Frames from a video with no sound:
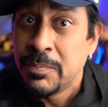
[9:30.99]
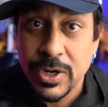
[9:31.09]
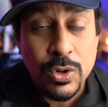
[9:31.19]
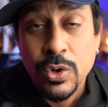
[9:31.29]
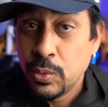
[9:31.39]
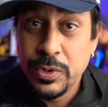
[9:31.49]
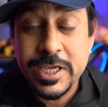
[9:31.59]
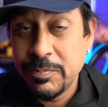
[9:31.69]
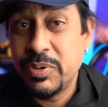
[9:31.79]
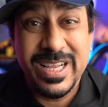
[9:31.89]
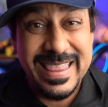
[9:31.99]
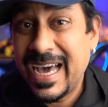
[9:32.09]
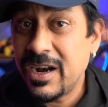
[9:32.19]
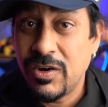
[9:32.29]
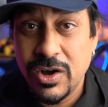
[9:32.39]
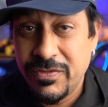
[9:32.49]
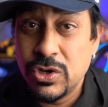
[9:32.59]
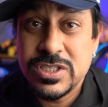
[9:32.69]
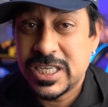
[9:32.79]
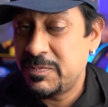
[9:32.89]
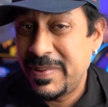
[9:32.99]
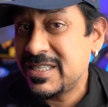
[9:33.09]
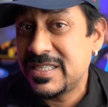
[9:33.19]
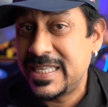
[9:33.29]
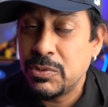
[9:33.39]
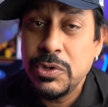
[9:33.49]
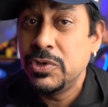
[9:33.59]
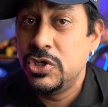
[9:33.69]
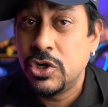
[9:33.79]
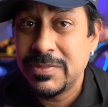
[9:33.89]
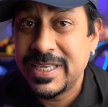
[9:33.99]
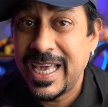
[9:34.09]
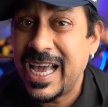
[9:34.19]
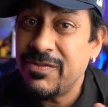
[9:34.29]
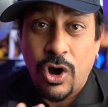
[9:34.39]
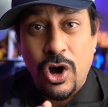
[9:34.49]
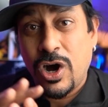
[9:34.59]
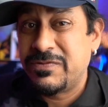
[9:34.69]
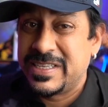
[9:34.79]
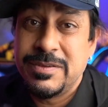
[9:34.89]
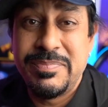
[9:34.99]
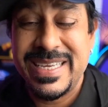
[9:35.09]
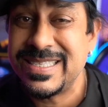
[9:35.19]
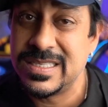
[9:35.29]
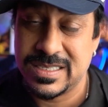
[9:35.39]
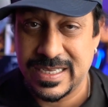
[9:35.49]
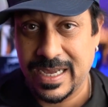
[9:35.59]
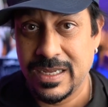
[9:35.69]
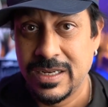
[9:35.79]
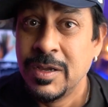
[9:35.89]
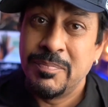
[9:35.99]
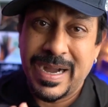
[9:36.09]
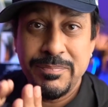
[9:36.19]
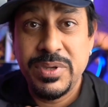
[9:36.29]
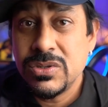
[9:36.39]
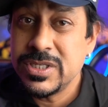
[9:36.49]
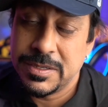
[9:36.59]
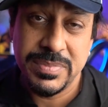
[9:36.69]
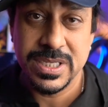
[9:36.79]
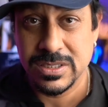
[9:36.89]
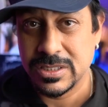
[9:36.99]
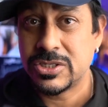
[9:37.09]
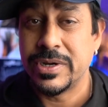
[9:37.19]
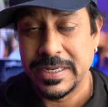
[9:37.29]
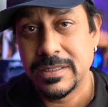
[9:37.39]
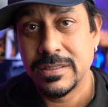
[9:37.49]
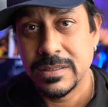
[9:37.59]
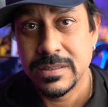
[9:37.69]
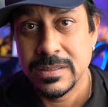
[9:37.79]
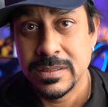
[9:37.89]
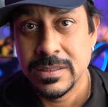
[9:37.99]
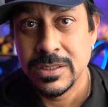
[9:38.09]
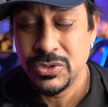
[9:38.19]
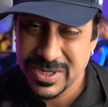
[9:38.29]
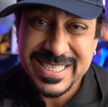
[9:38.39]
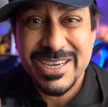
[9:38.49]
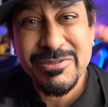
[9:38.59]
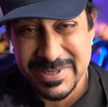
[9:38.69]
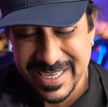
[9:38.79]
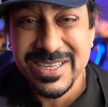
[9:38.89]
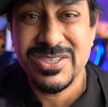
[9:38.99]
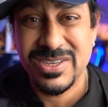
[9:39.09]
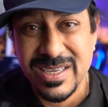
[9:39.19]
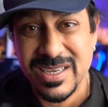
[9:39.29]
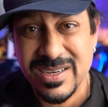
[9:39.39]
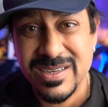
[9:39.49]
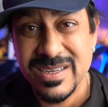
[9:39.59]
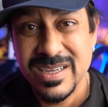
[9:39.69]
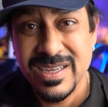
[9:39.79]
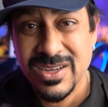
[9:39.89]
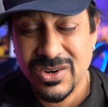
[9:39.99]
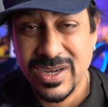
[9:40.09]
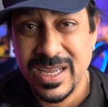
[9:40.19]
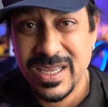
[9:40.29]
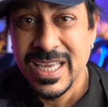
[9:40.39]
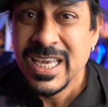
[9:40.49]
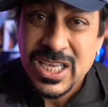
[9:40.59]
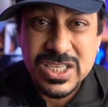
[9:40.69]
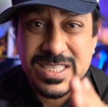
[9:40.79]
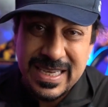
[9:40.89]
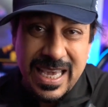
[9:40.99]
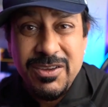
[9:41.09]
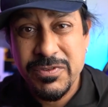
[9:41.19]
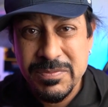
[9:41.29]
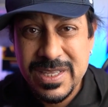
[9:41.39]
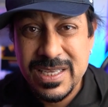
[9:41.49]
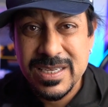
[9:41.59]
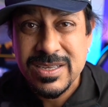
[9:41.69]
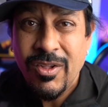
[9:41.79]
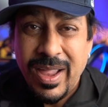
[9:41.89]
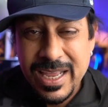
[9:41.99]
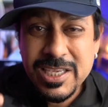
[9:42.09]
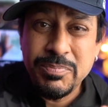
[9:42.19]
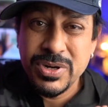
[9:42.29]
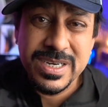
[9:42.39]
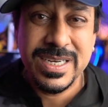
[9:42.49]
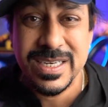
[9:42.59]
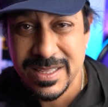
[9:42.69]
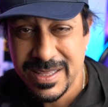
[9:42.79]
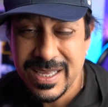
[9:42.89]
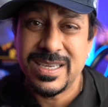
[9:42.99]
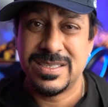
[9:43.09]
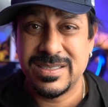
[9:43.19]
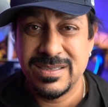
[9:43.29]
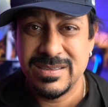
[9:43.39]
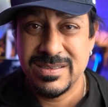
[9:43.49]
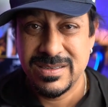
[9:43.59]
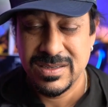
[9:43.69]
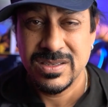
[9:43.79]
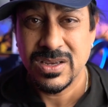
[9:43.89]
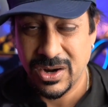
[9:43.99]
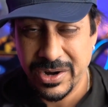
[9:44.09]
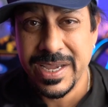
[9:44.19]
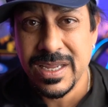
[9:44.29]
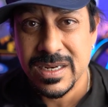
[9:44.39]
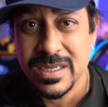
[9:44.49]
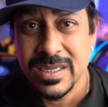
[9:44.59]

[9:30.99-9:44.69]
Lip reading: But we can put a lot of those expenses that we would normally have off to the business side by building business credit. You understand what I'm saying to you here? Okay? You save from this and you put it into this. All right?